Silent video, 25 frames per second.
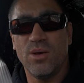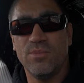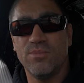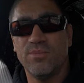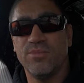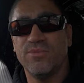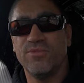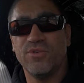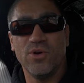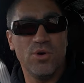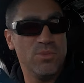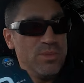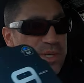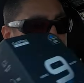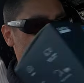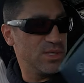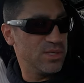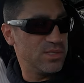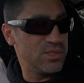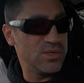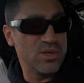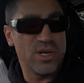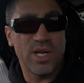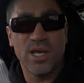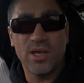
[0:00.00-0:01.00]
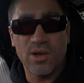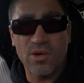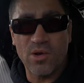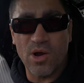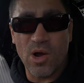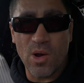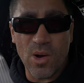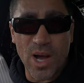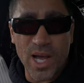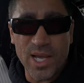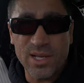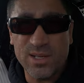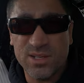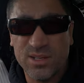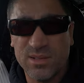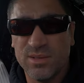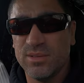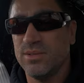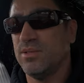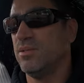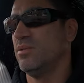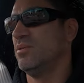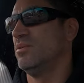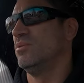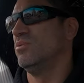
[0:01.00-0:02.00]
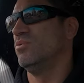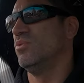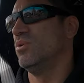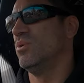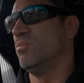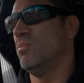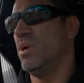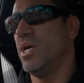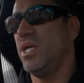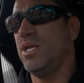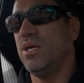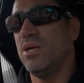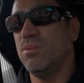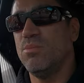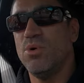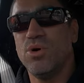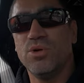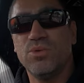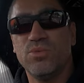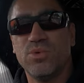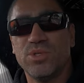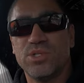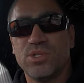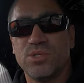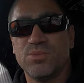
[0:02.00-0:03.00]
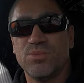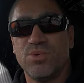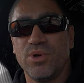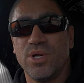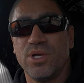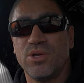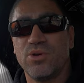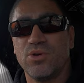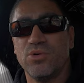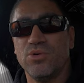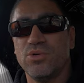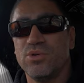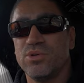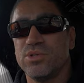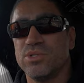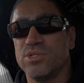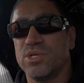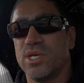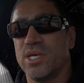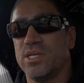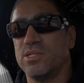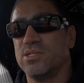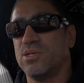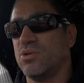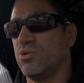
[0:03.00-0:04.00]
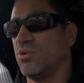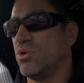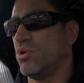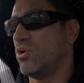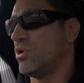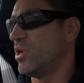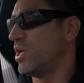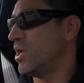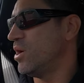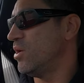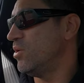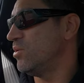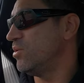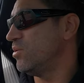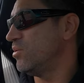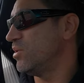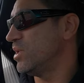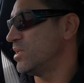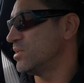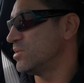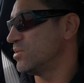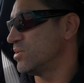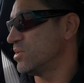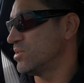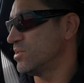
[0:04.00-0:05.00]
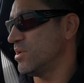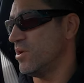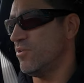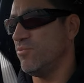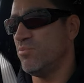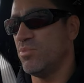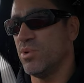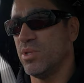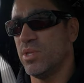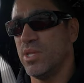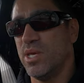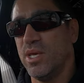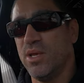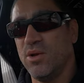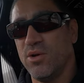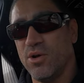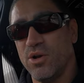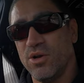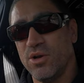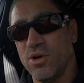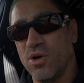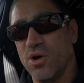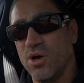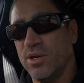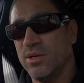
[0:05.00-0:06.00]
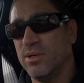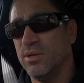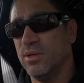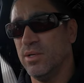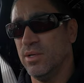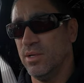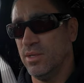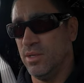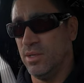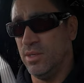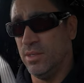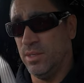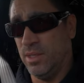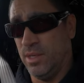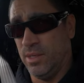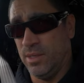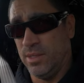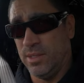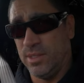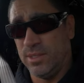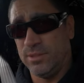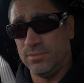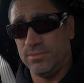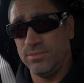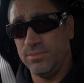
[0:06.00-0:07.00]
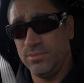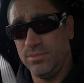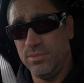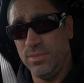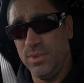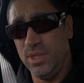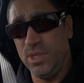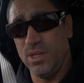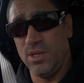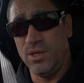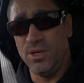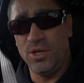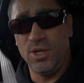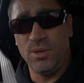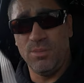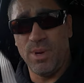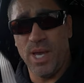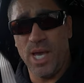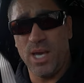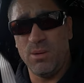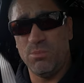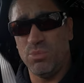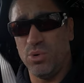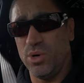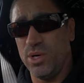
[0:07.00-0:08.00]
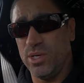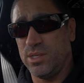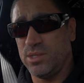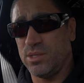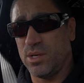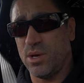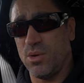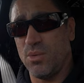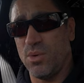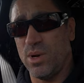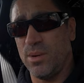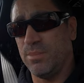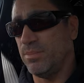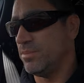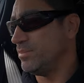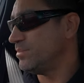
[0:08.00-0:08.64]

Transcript: I'm filming this on a Hero 8 with a Media Mod, which is pretty cool because it gets good audio and all that sort of stuff, but the Hero 9, the new bad boy, so